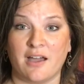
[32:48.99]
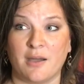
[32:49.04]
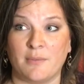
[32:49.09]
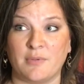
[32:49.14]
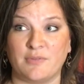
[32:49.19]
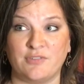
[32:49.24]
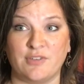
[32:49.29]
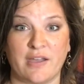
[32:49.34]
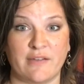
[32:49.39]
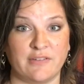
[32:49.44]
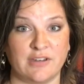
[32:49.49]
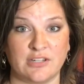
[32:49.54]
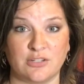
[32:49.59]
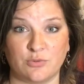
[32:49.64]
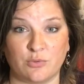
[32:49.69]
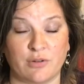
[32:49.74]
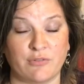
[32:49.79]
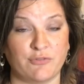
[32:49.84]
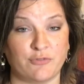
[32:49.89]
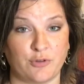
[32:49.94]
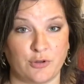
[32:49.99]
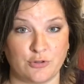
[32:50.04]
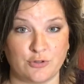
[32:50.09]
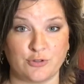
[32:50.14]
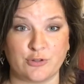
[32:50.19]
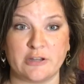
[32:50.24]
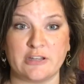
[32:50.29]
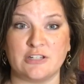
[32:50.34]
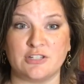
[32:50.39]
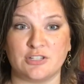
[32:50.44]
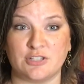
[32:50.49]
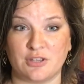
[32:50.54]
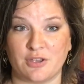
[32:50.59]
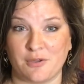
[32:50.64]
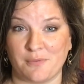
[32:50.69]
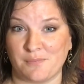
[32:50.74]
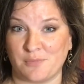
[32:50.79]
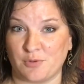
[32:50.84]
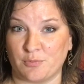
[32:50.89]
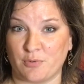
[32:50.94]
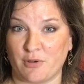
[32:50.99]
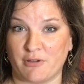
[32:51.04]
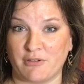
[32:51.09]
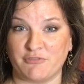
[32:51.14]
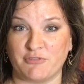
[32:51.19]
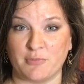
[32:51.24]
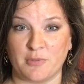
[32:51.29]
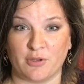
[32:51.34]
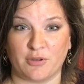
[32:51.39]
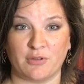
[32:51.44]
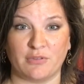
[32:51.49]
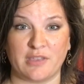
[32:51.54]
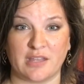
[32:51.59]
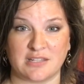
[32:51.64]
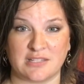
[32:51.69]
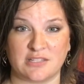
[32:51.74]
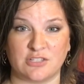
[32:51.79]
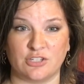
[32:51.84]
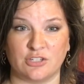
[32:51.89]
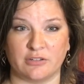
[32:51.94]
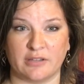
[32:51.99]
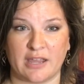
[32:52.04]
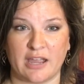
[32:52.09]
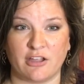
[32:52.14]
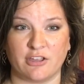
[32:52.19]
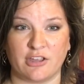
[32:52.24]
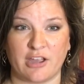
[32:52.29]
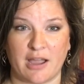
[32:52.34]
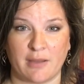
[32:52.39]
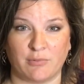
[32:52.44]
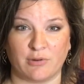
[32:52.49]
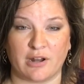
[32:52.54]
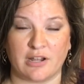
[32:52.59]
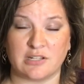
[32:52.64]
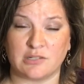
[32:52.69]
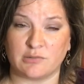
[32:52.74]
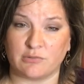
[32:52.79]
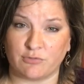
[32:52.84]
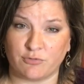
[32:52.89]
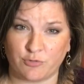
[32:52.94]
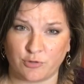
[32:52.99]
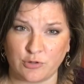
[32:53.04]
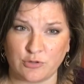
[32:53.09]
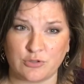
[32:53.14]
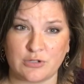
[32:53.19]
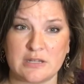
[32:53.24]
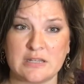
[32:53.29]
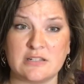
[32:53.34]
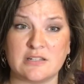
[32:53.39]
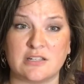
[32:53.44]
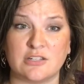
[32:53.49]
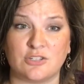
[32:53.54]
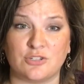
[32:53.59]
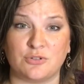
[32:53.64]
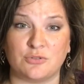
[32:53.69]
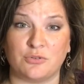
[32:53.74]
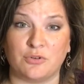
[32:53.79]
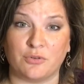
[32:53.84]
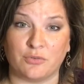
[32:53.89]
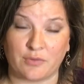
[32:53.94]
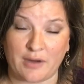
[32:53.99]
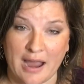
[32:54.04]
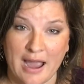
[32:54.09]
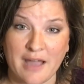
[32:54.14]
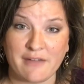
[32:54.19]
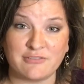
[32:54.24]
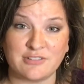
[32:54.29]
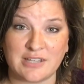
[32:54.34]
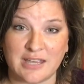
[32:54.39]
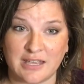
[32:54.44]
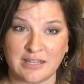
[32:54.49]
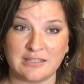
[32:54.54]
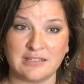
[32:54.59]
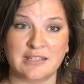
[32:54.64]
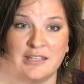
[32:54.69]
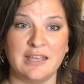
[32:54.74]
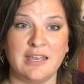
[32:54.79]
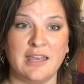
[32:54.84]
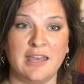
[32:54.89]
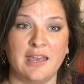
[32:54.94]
If you have any sort of fruit trees, you're probably familiar, that's generally how you hybridize with fruit trees, is you graft in